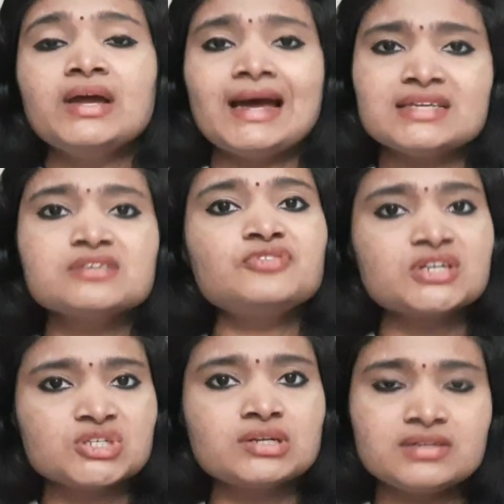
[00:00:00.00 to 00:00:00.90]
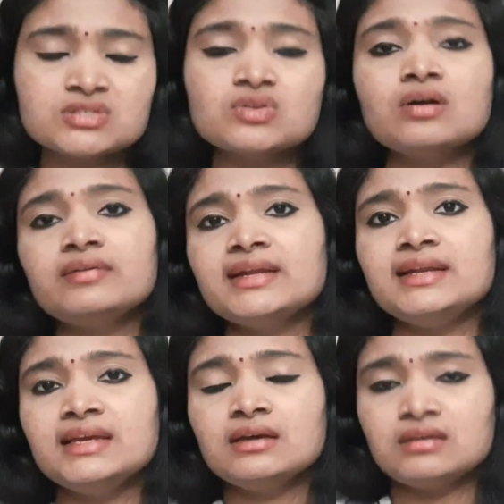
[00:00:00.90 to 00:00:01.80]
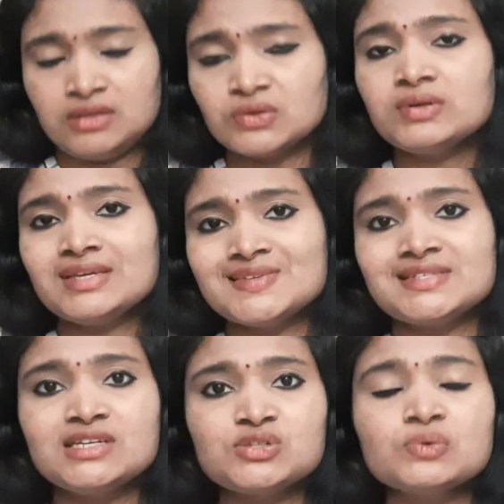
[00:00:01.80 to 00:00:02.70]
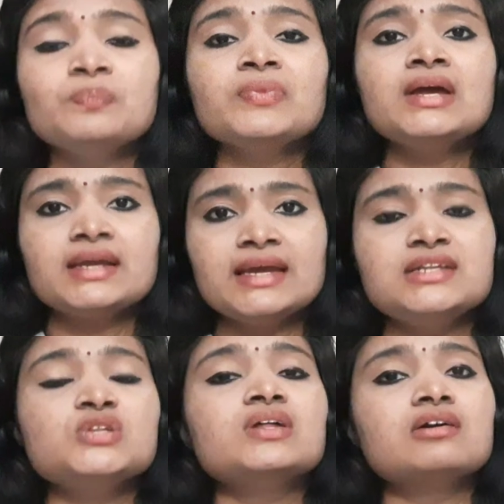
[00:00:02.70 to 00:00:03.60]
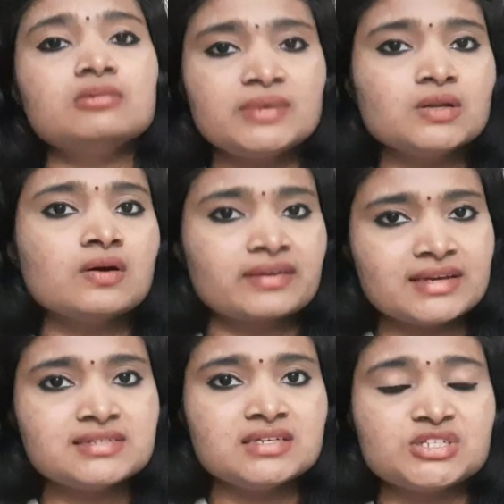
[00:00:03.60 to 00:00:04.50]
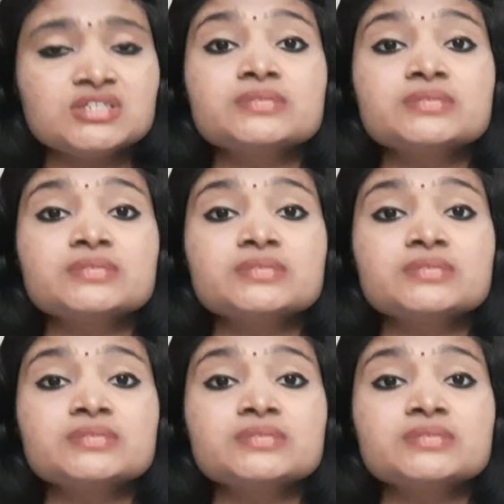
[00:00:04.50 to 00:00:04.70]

As a fresher, it is not really, you know, easy to get into the government organizations.